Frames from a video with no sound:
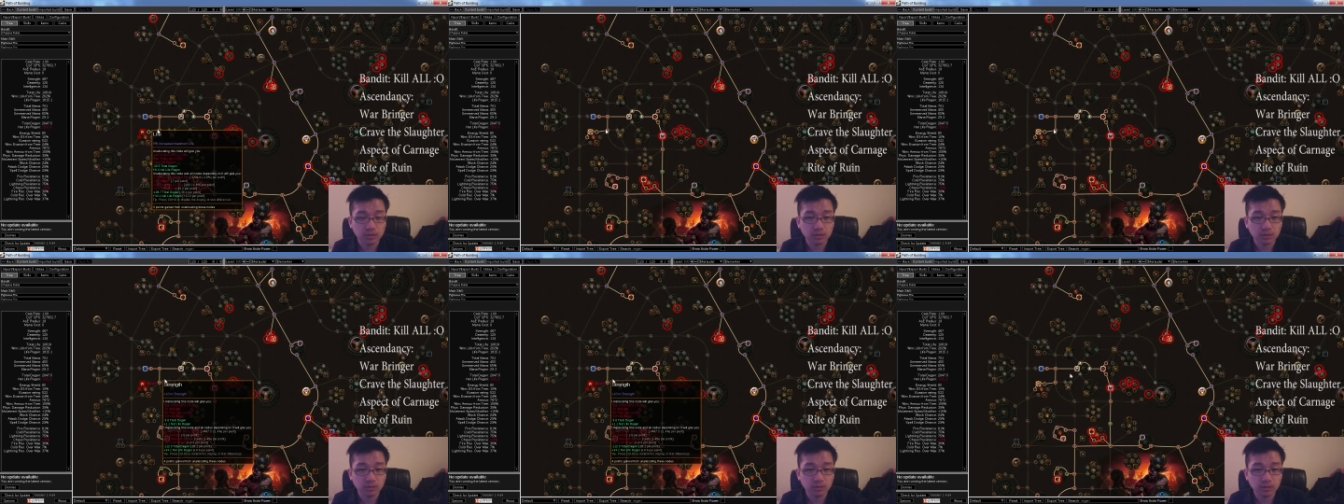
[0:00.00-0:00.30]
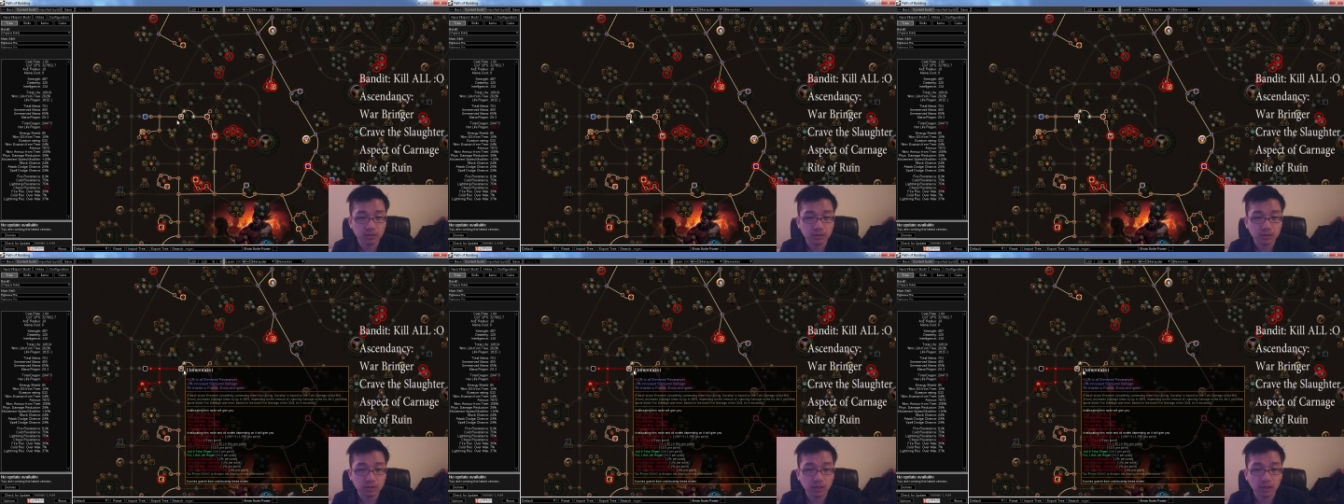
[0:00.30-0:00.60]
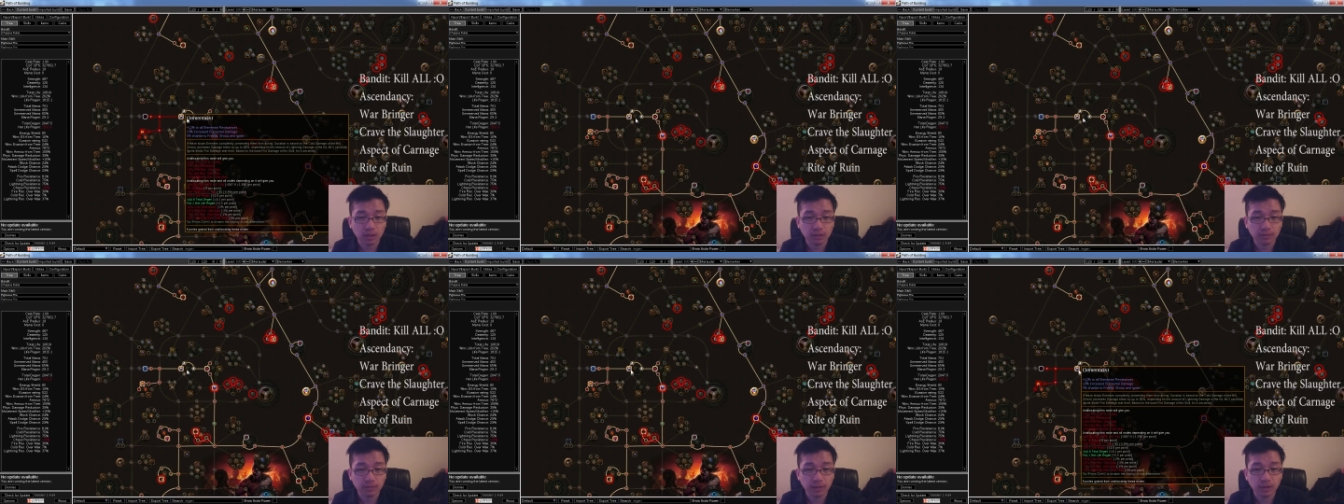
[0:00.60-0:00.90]
you can talk
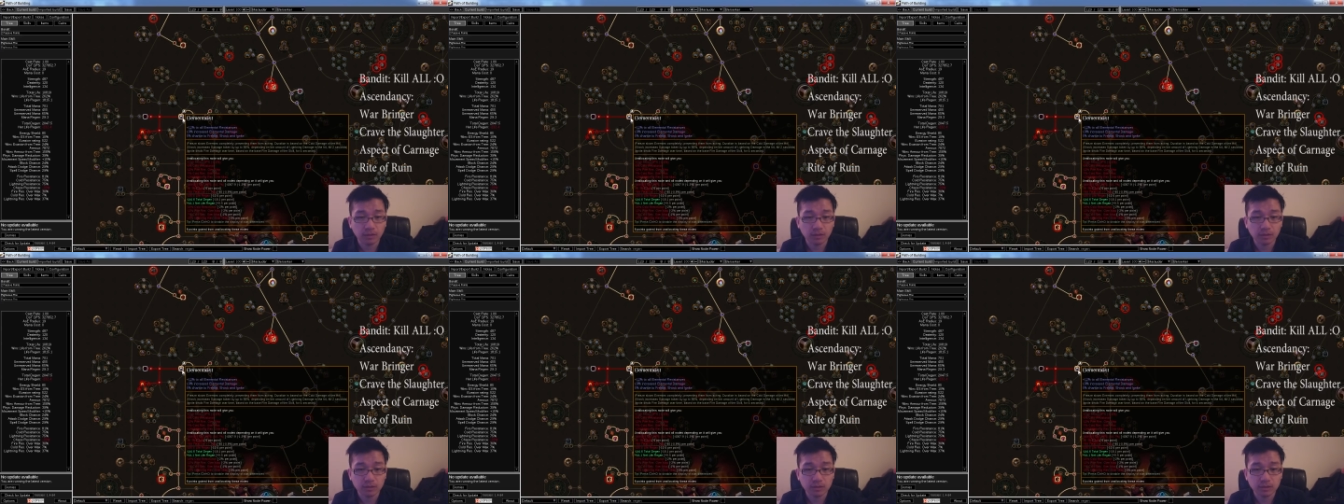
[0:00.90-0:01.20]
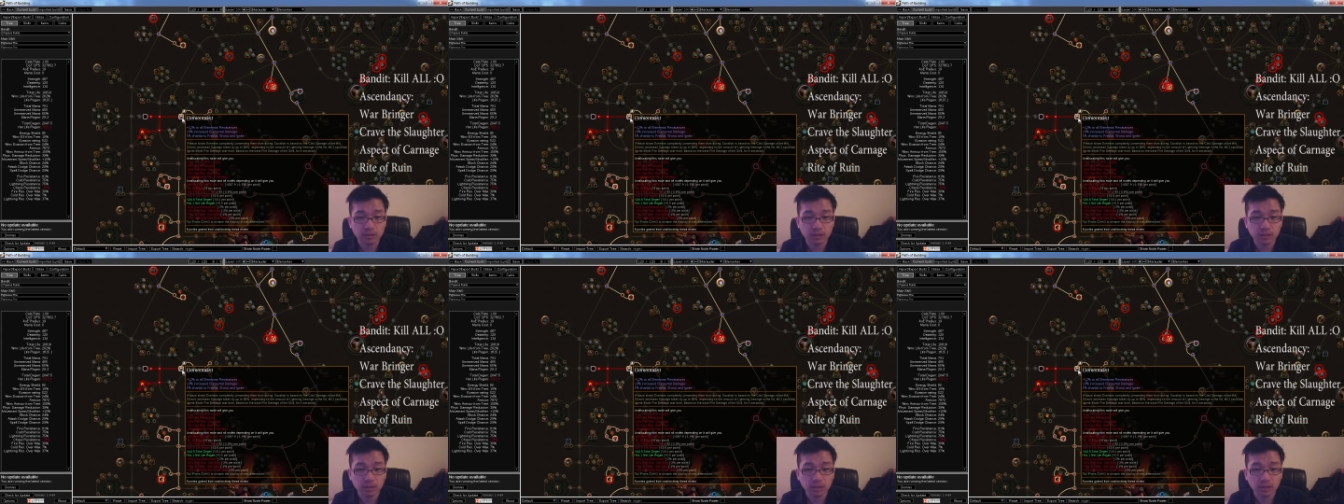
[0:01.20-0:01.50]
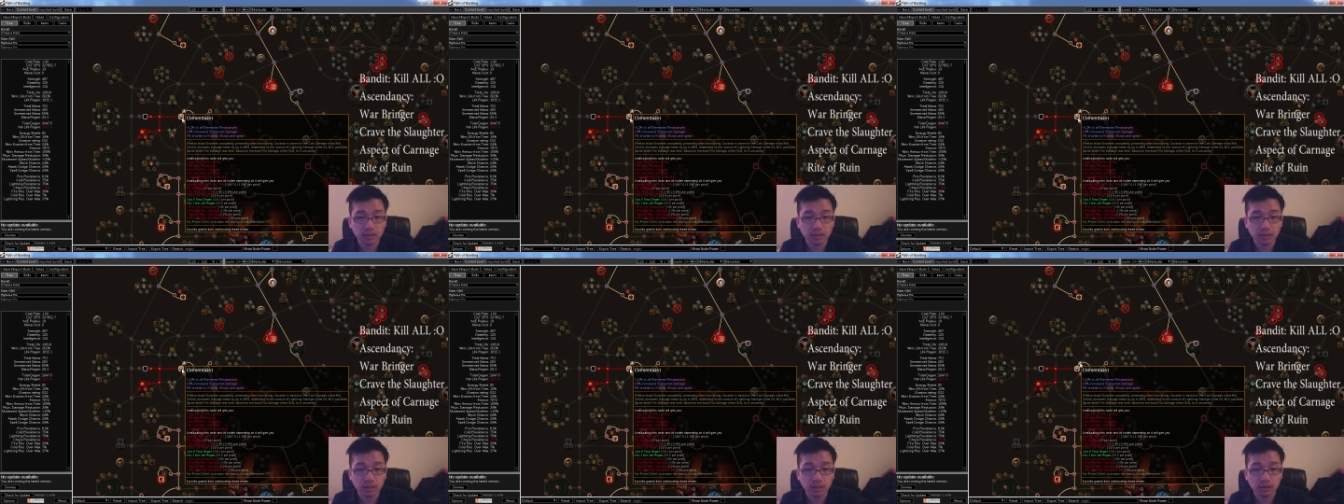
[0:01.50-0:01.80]
about is
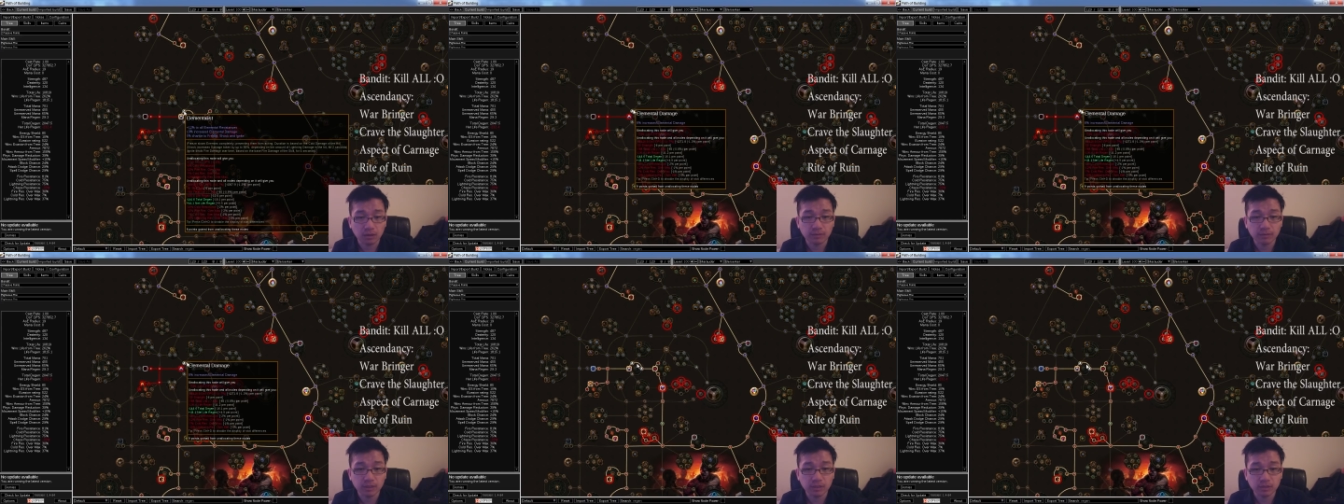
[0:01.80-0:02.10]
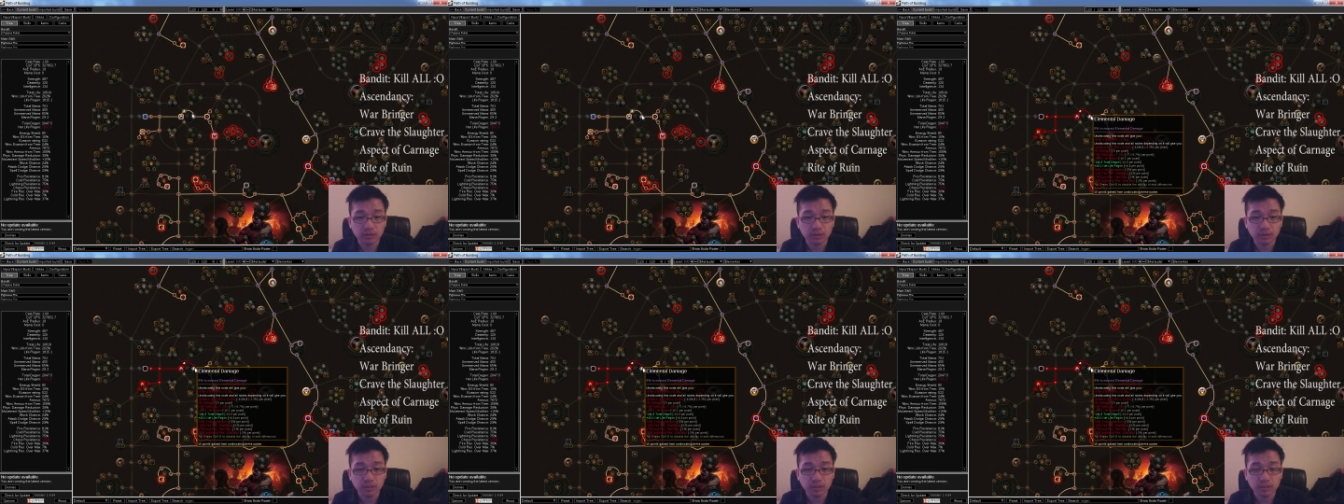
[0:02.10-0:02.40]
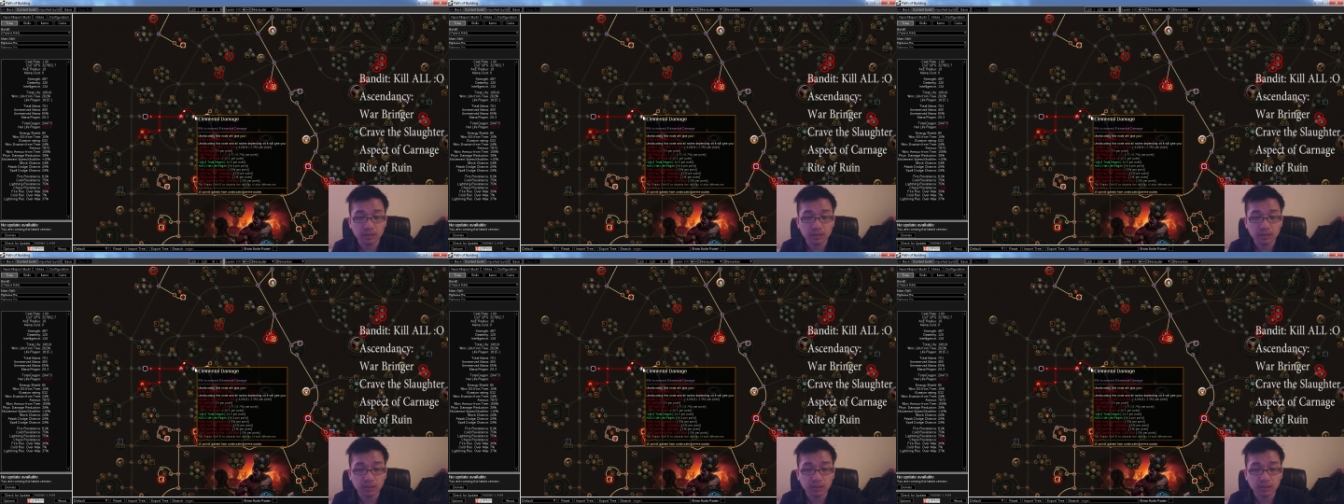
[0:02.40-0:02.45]
uh, Elementalist.